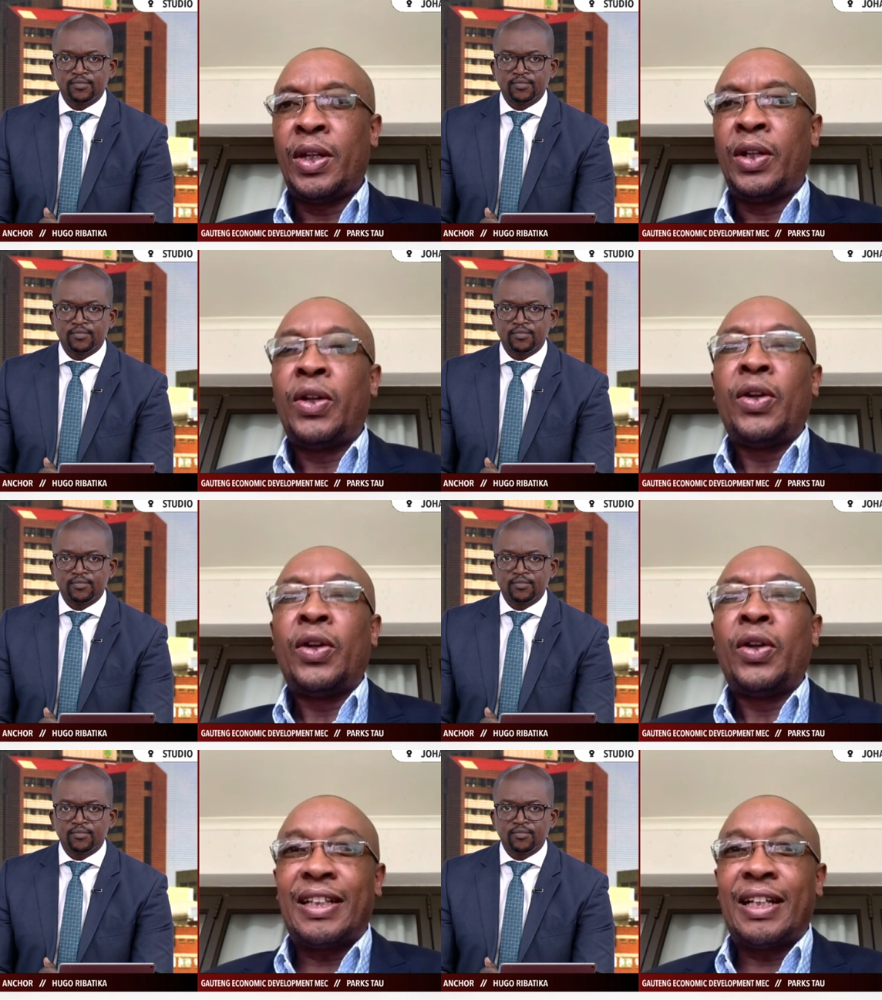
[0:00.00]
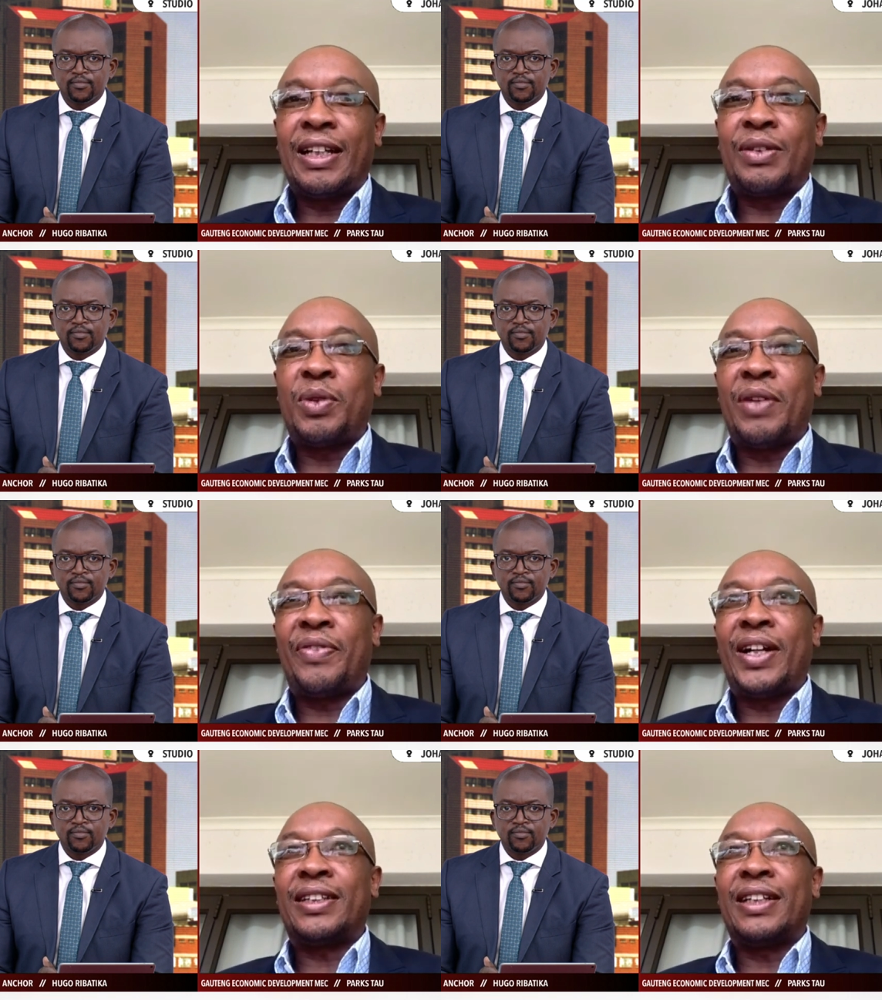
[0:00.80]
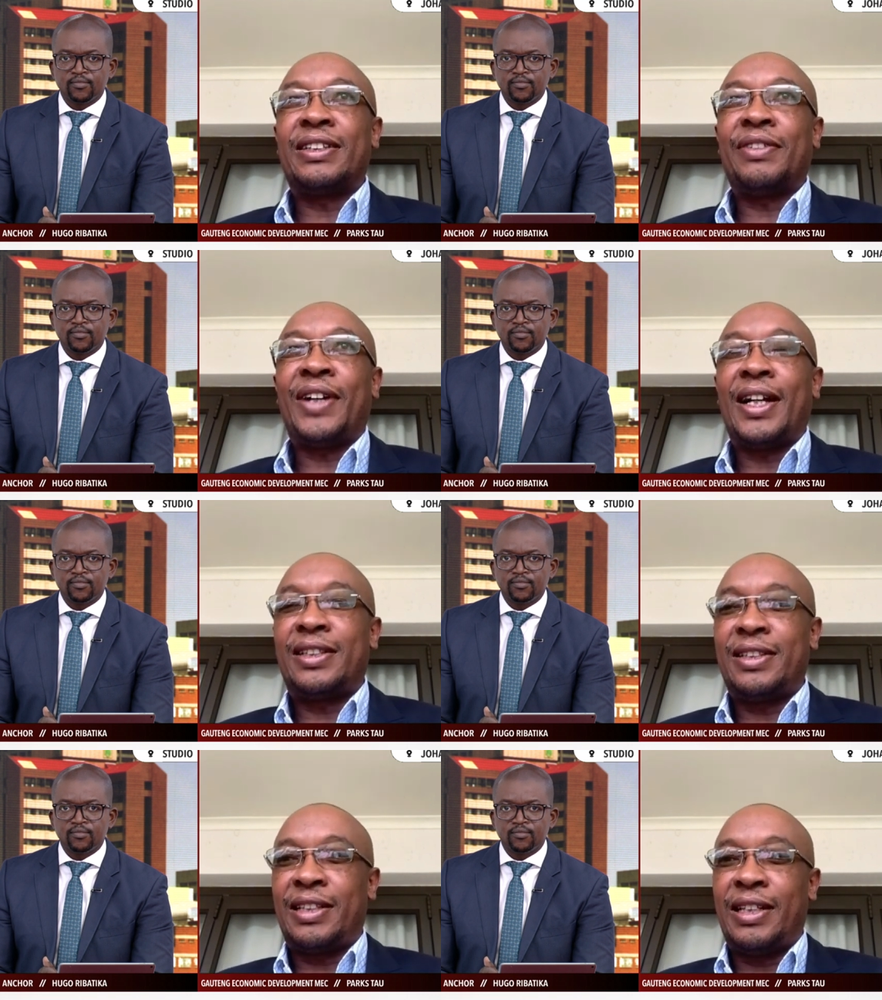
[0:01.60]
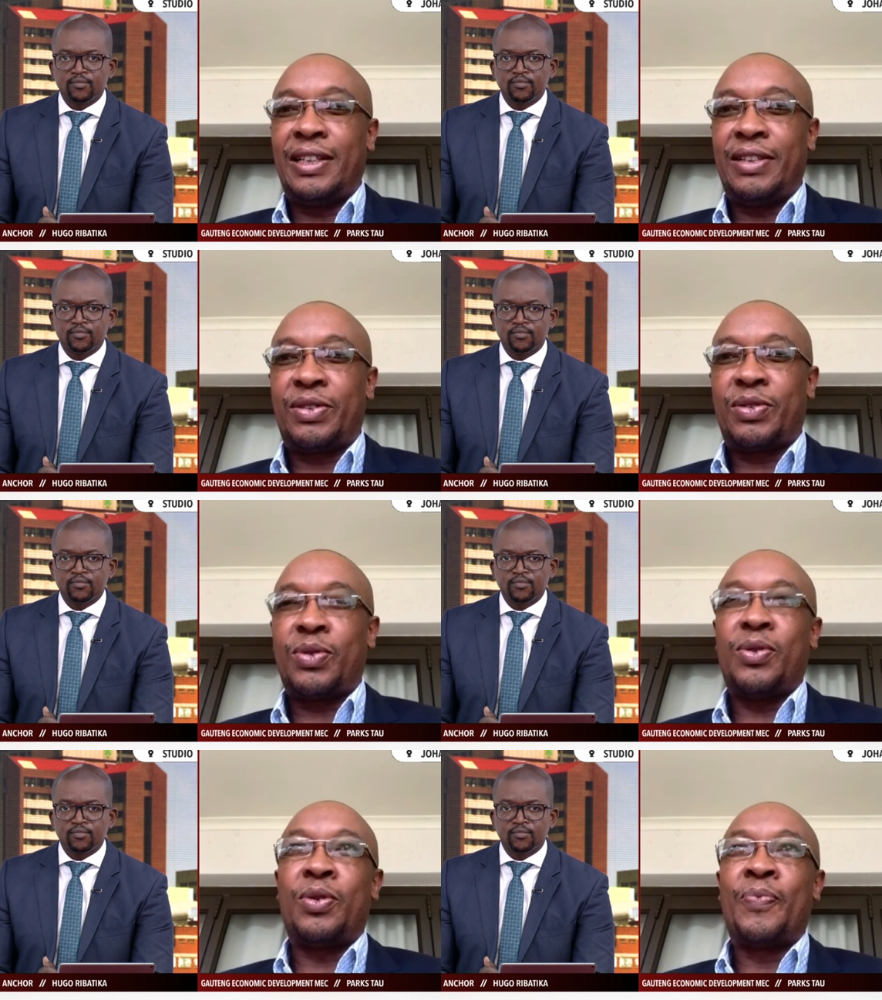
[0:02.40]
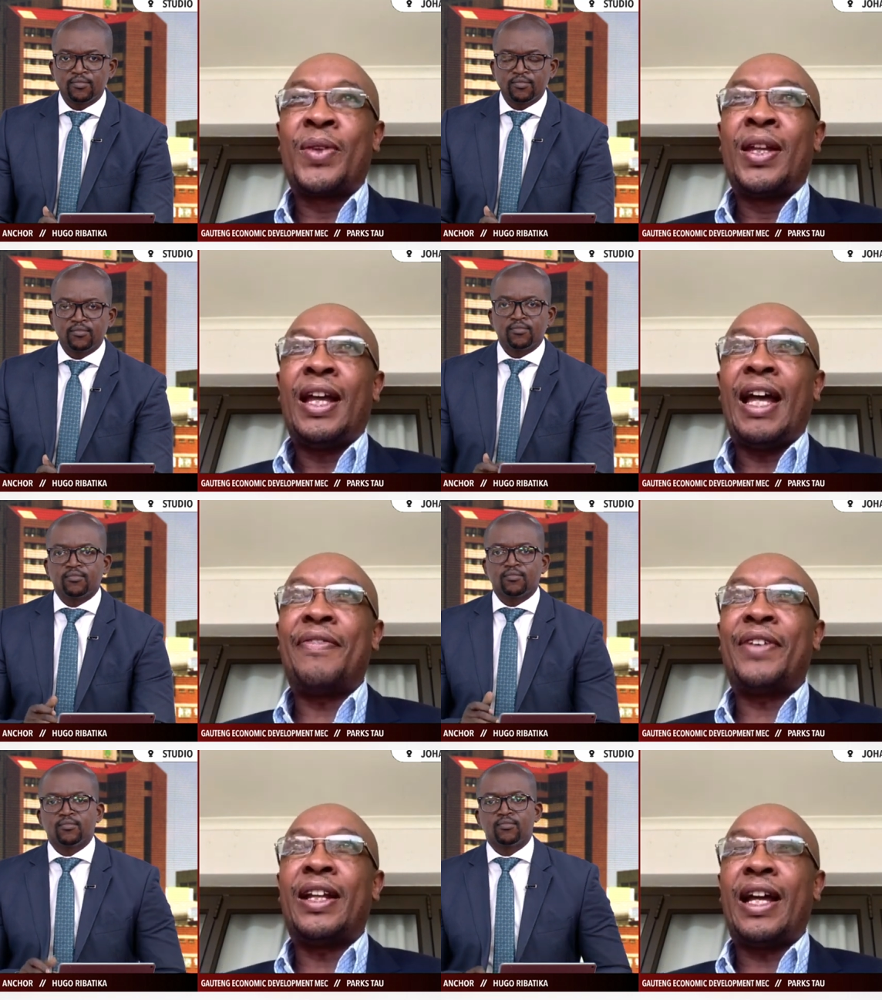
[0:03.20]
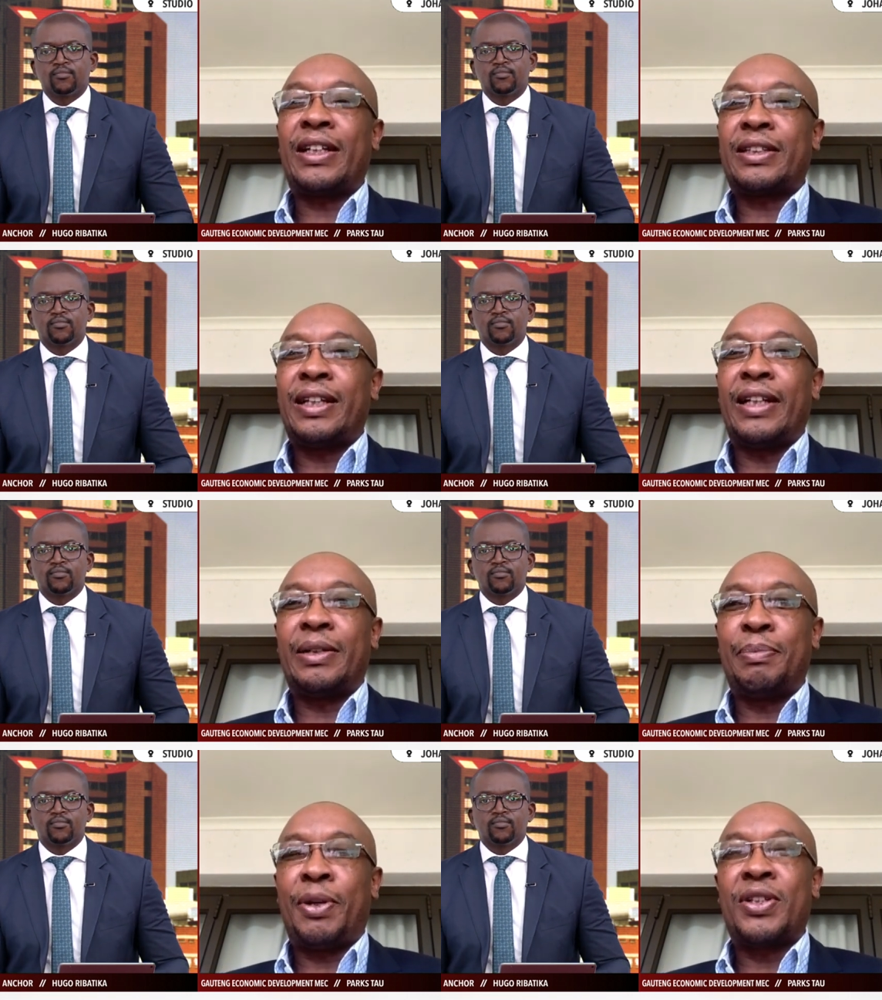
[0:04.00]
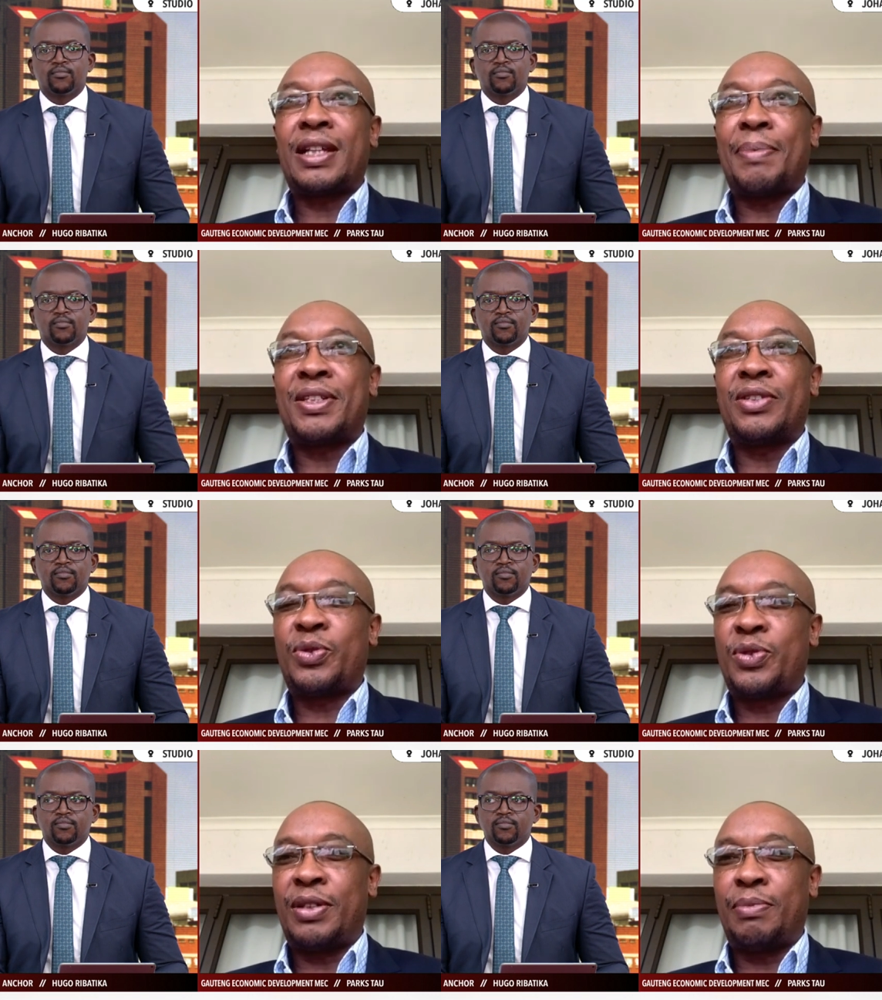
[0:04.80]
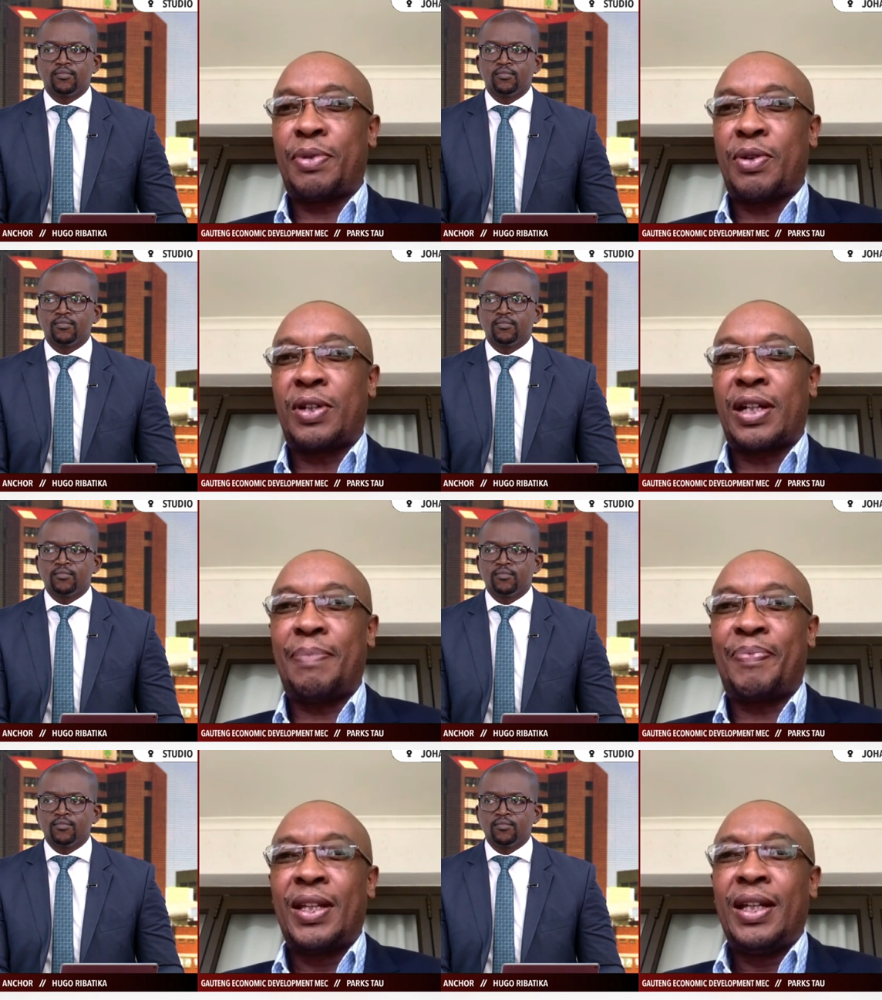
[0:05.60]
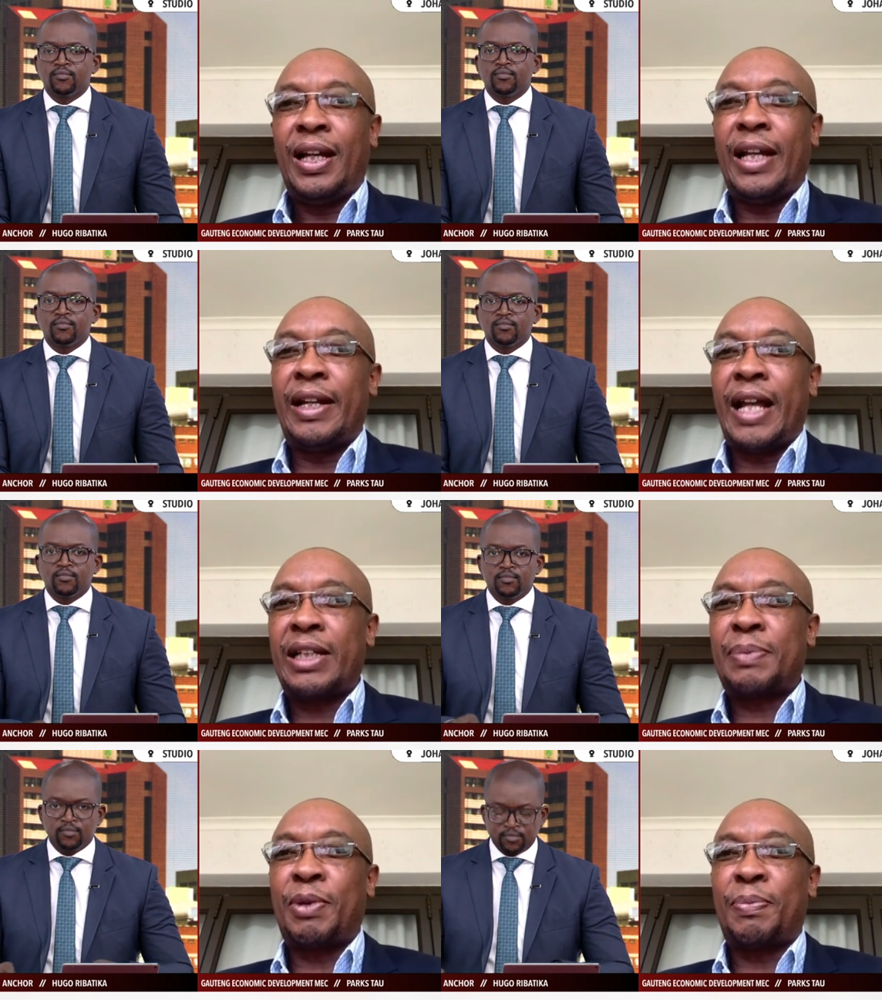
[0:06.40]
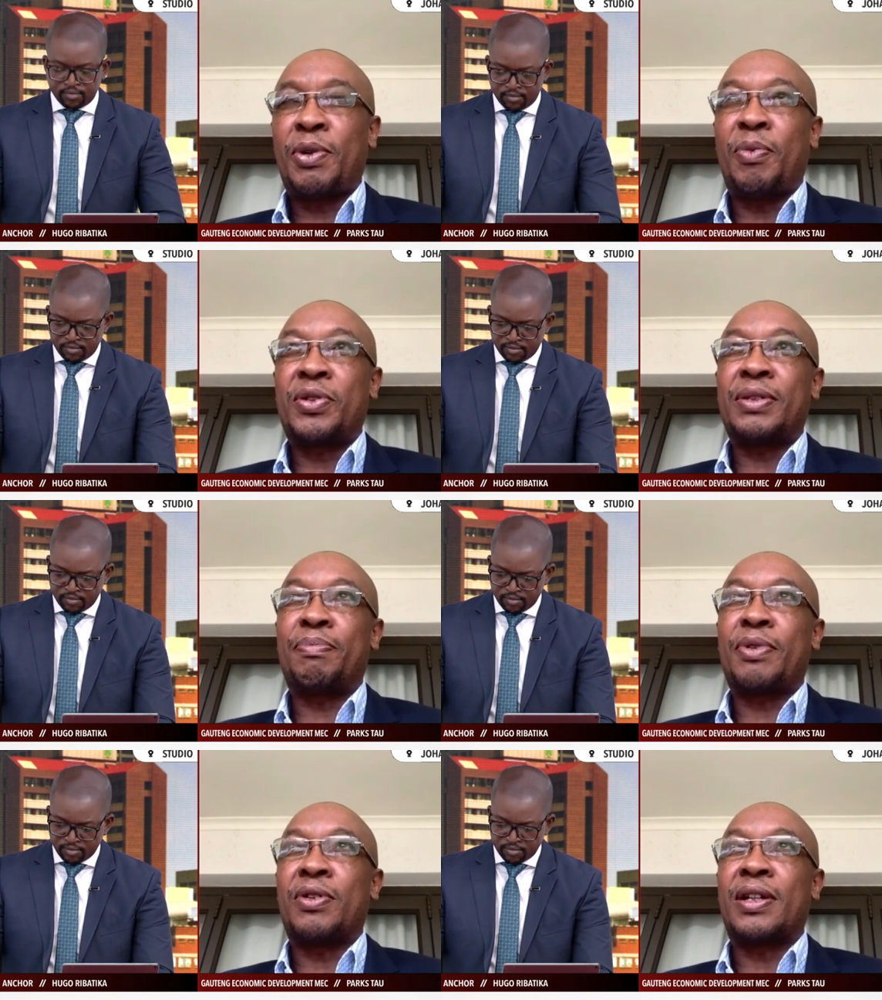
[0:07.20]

Speaker 1: Well, the first thing that we have identified is the need to have an, an import substitution program and an export promotion program.